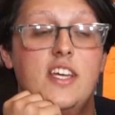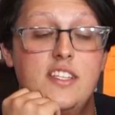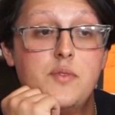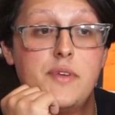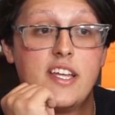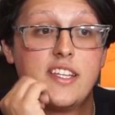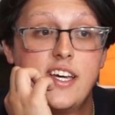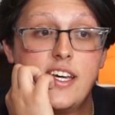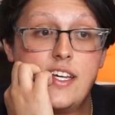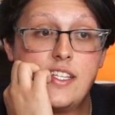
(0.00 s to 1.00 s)
do be like that.
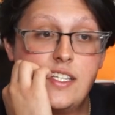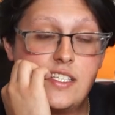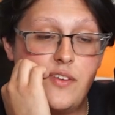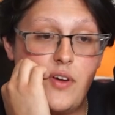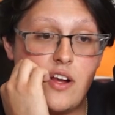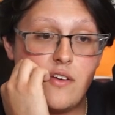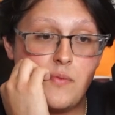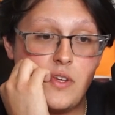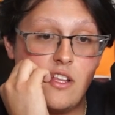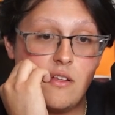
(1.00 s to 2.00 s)
It's tough out here for me, you
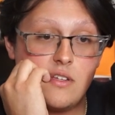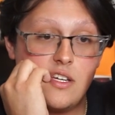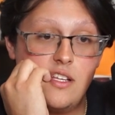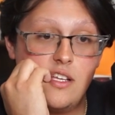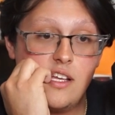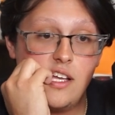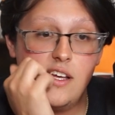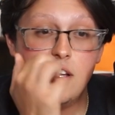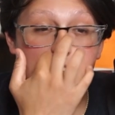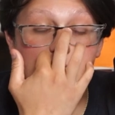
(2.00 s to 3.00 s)
know what I'm saying?
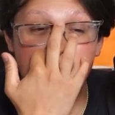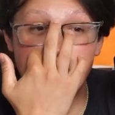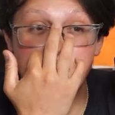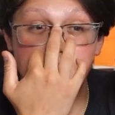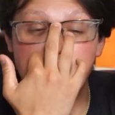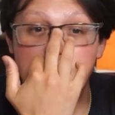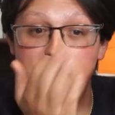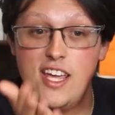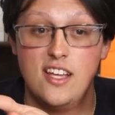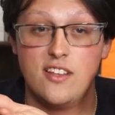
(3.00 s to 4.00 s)
Like, yes, like
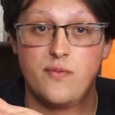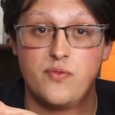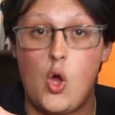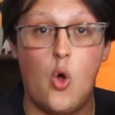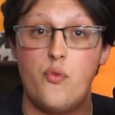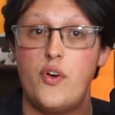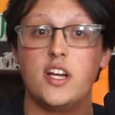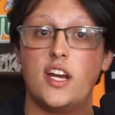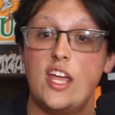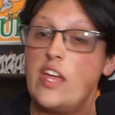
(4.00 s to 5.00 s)
today, the whole fucking
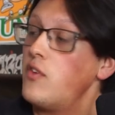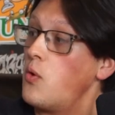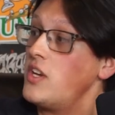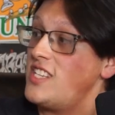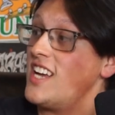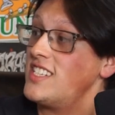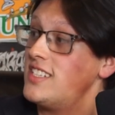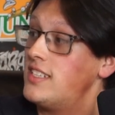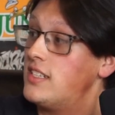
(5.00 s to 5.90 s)
day, even though we texted